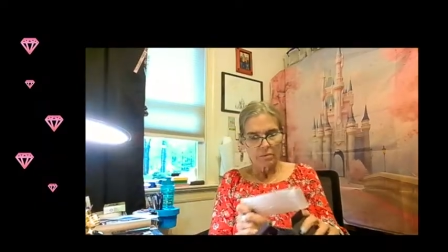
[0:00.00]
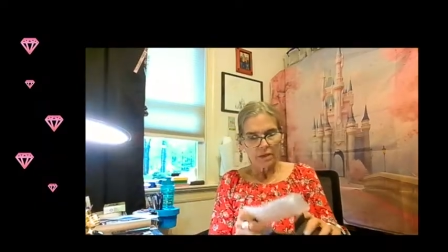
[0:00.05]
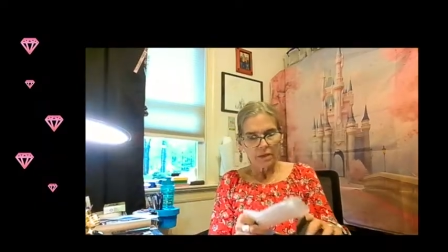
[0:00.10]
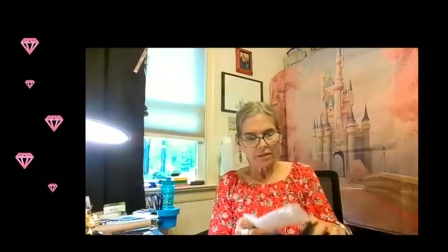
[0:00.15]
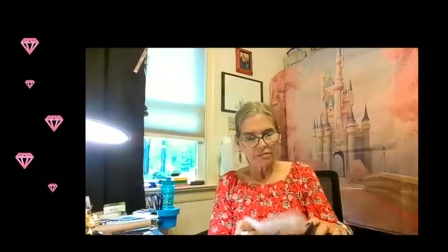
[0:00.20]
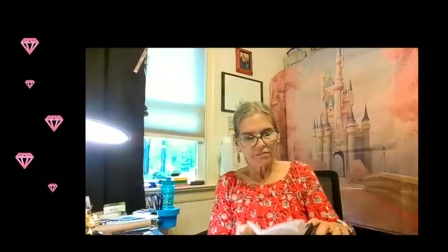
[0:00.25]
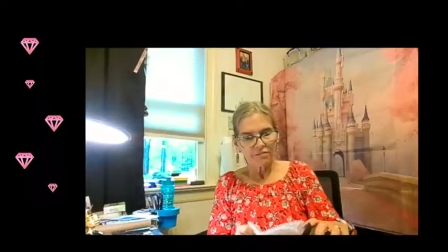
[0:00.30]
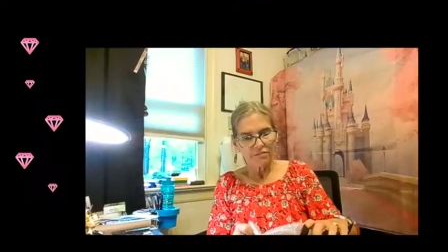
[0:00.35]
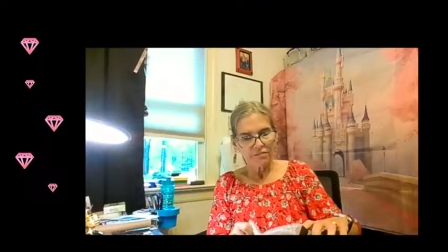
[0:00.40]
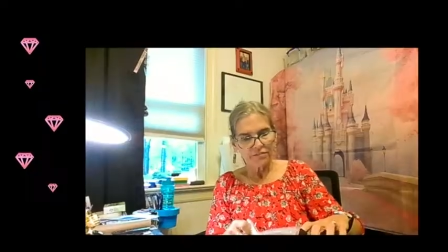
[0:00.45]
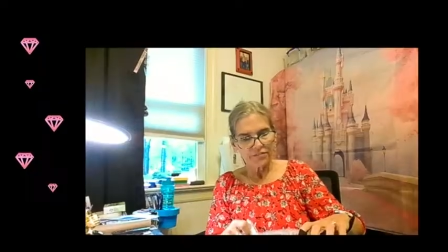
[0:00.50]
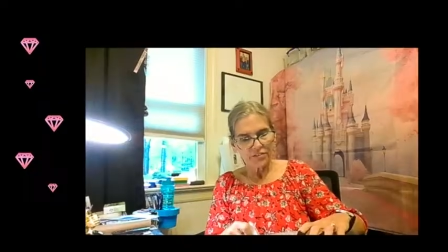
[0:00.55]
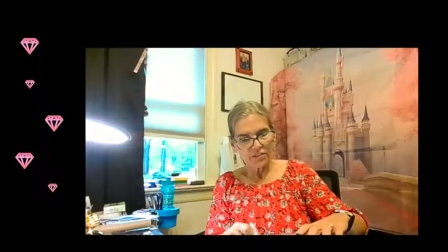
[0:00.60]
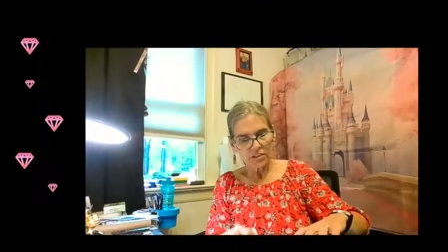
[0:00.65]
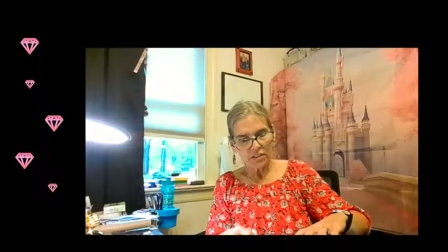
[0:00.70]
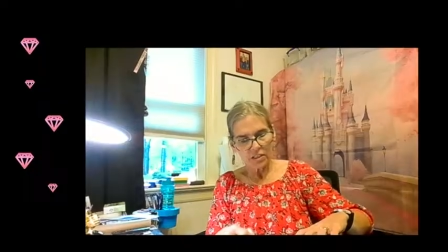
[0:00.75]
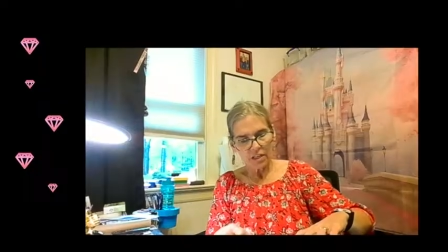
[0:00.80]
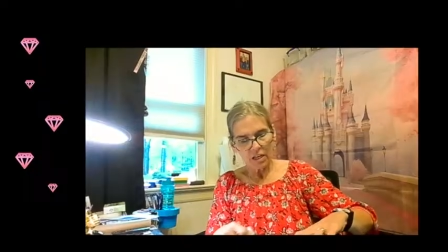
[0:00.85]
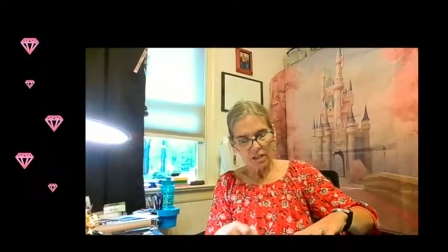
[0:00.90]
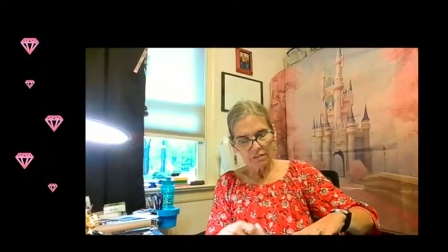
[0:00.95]
puff
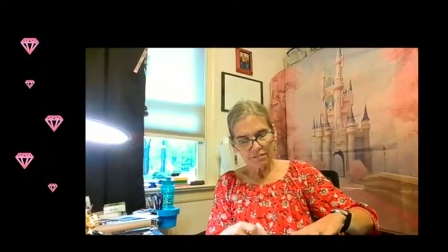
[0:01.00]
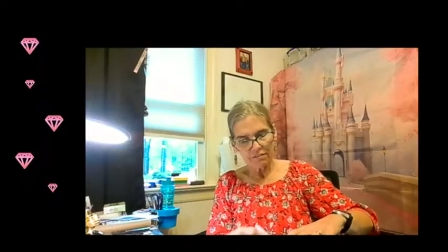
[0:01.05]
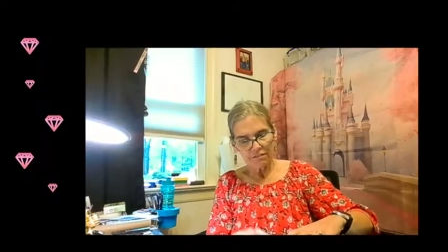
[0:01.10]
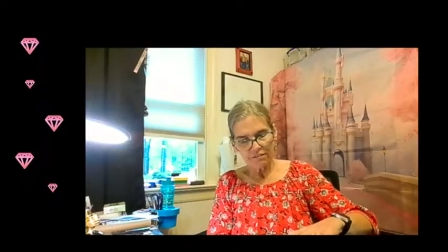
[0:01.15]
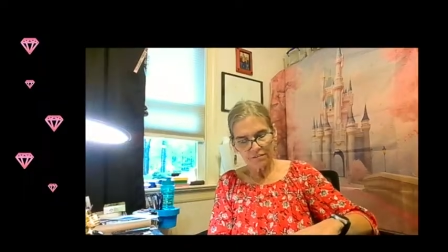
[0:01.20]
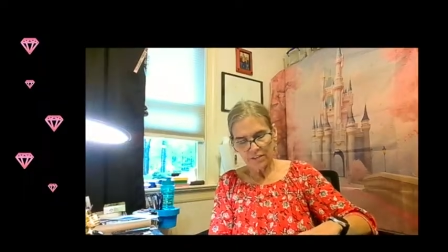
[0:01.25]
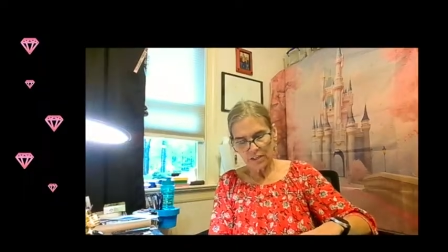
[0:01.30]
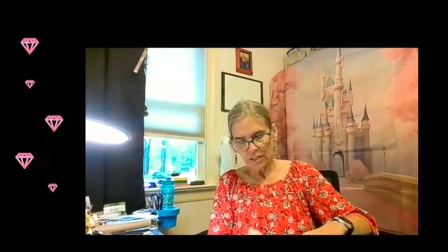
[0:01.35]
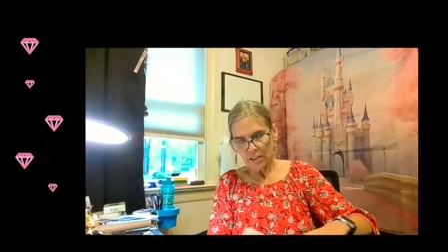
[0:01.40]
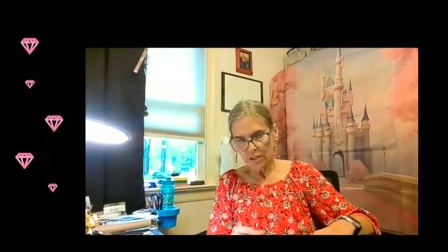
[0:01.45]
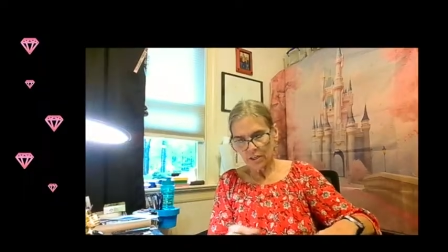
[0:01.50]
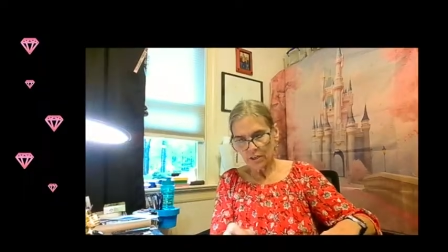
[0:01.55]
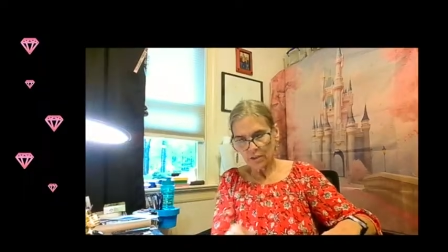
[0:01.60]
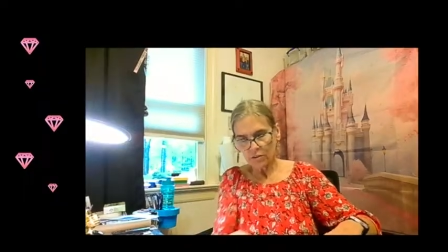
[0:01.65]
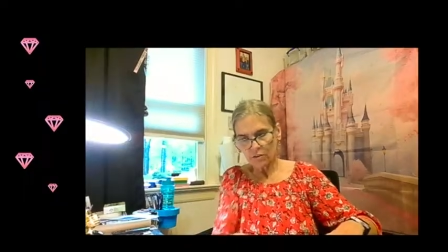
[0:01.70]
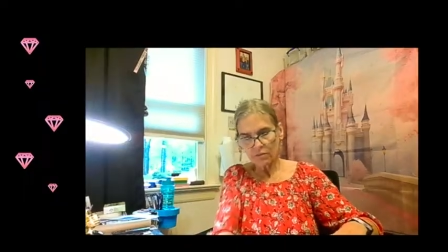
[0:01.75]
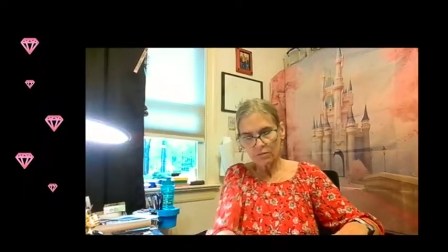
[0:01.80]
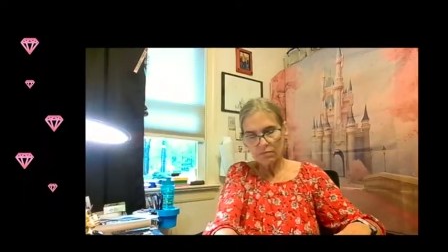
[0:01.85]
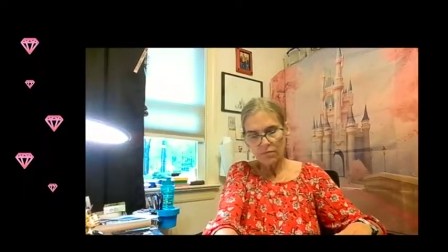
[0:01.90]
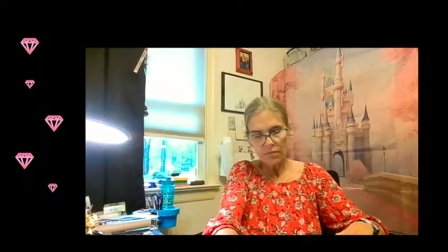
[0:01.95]
stuff, you
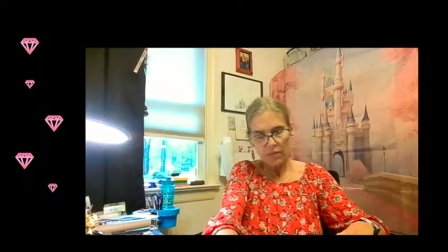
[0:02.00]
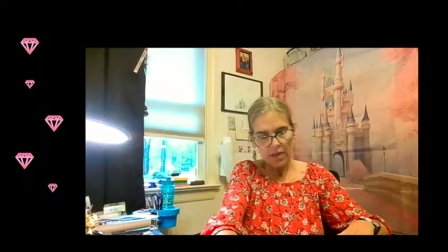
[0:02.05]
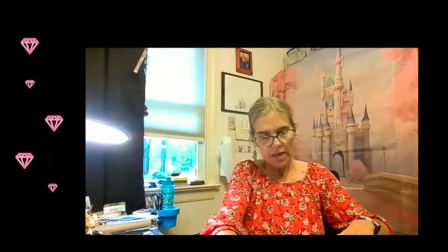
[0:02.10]
know.